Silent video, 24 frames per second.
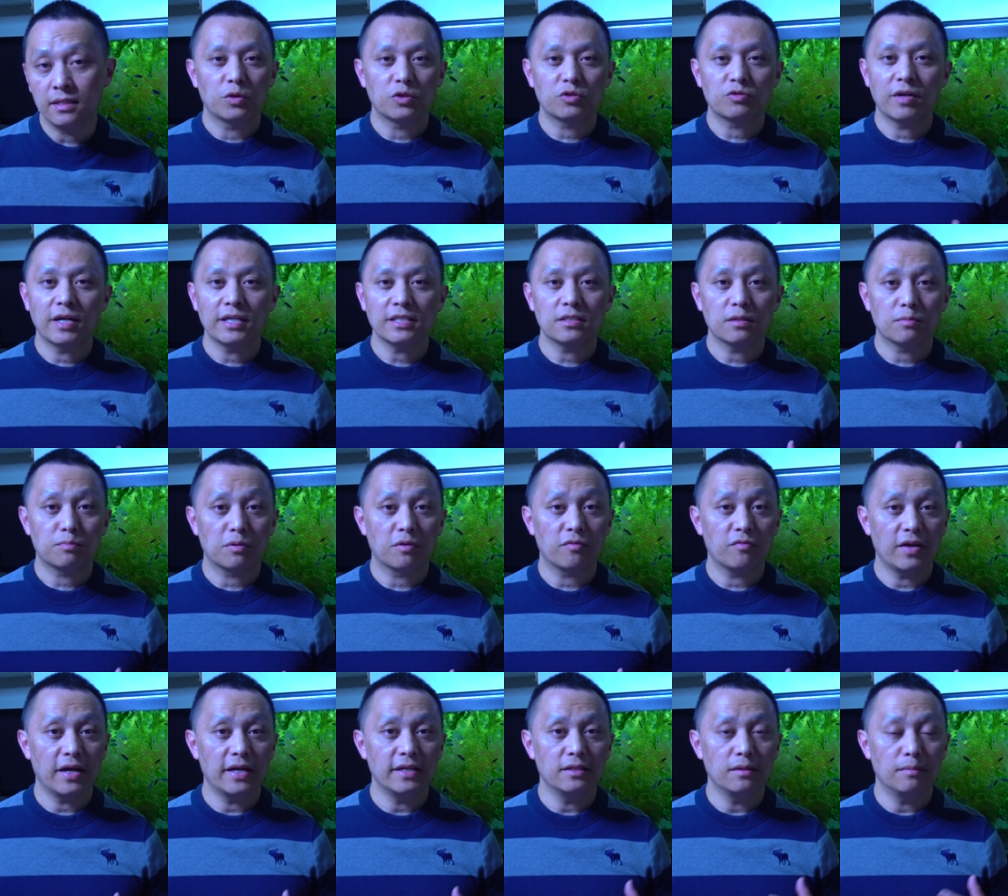We're trying to
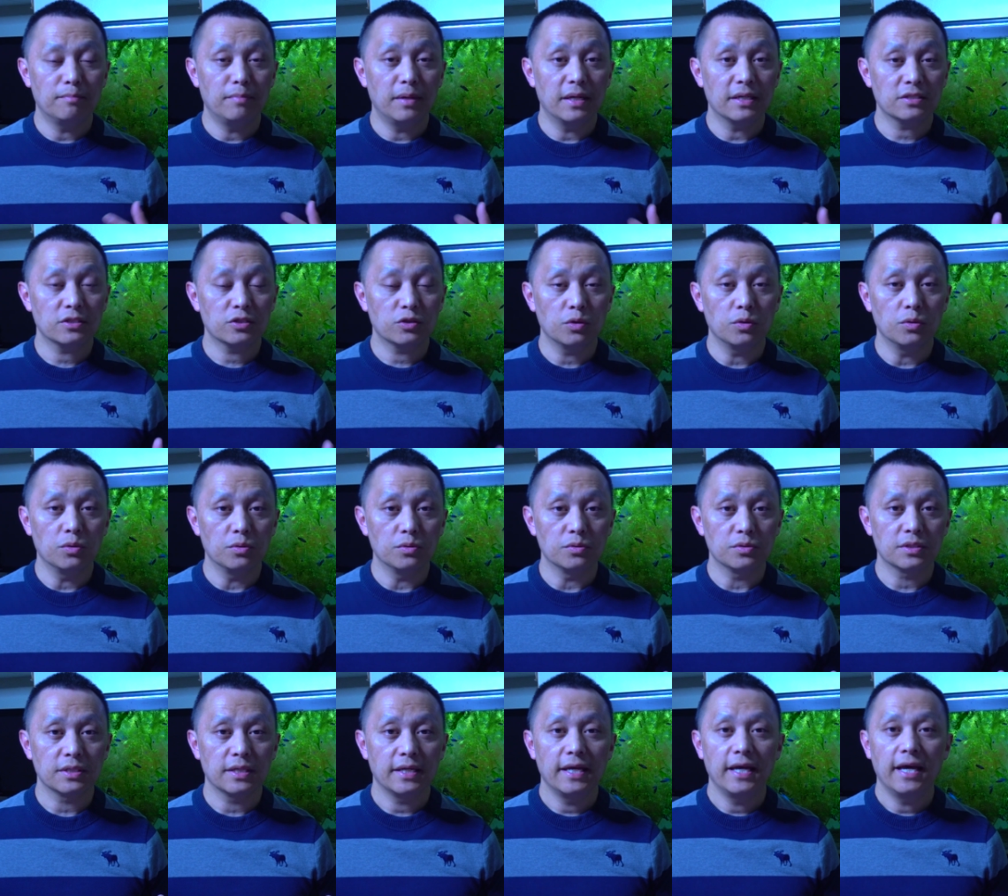provide the best
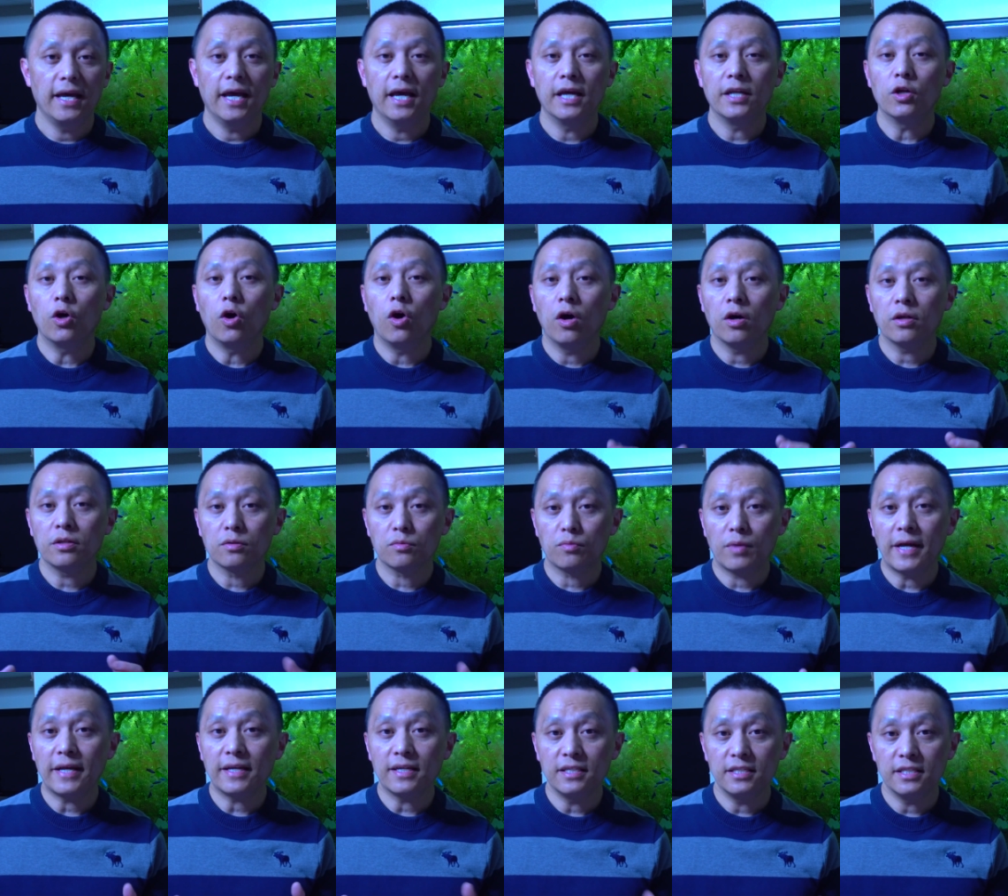tools and all the
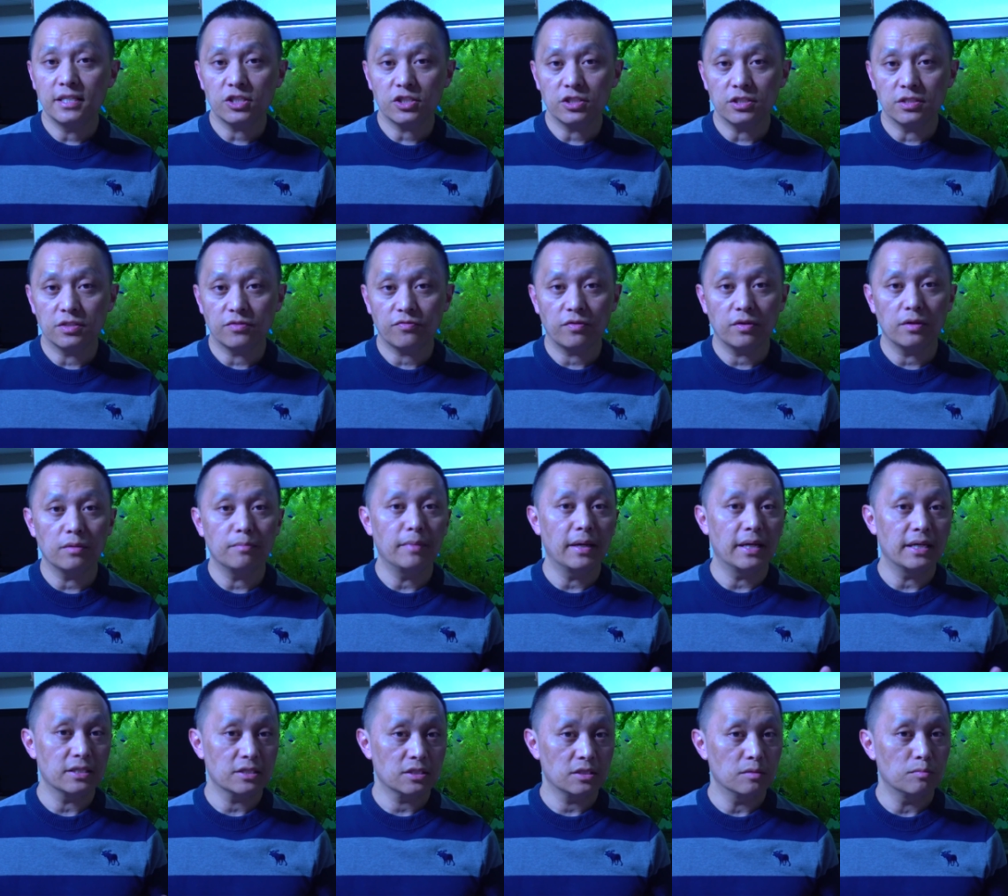right conditions for your
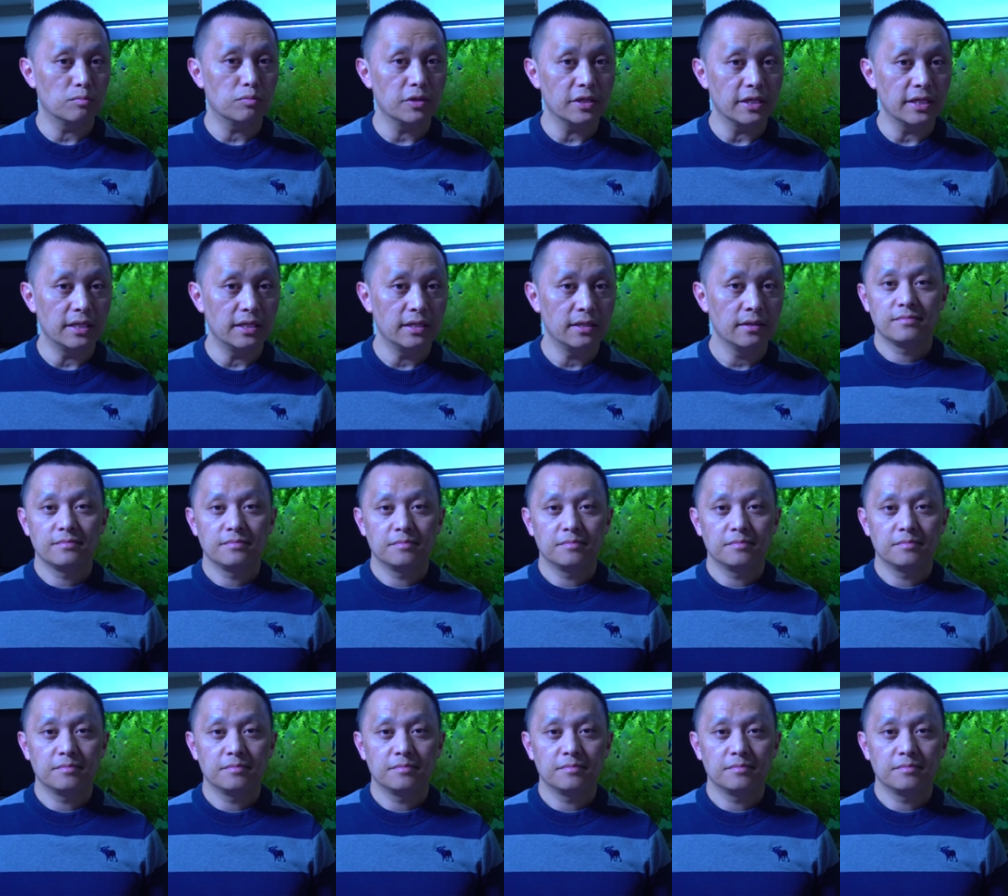bettas to breed.